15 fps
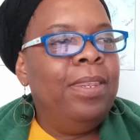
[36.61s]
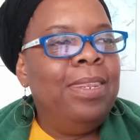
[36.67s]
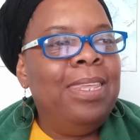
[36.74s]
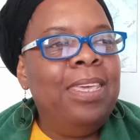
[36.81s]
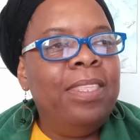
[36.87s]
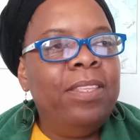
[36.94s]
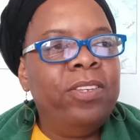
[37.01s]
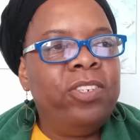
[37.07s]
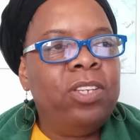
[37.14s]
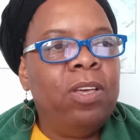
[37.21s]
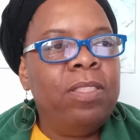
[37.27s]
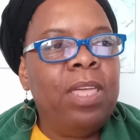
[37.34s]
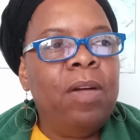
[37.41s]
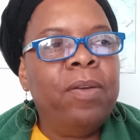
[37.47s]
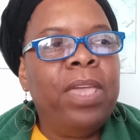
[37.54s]
neither
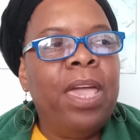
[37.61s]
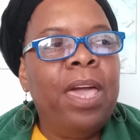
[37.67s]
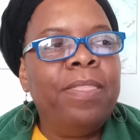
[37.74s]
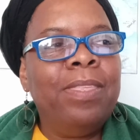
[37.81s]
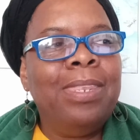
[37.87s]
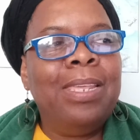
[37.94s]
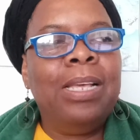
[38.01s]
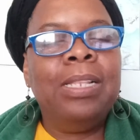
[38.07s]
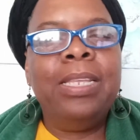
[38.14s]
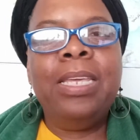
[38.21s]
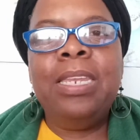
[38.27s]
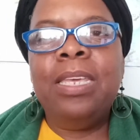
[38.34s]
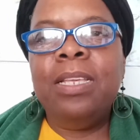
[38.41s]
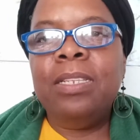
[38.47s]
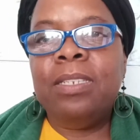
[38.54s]
shalt thou gather the
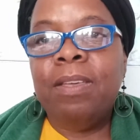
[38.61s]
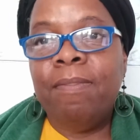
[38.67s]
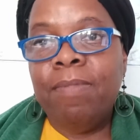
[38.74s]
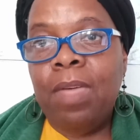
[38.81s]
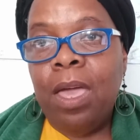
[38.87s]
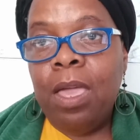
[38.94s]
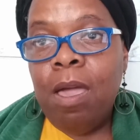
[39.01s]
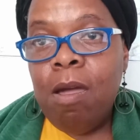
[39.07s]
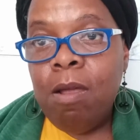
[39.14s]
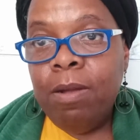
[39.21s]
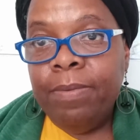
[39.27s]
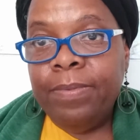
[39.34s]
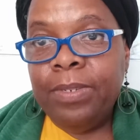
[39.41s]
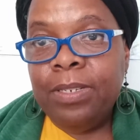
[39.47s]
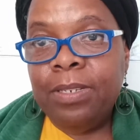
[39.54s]
gleanings of thy
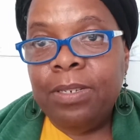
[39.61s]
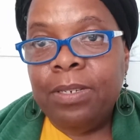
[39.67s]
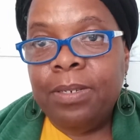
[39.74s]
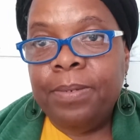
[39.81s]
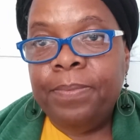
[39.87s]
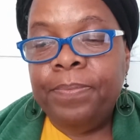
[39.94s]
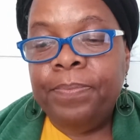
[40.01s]
harvest.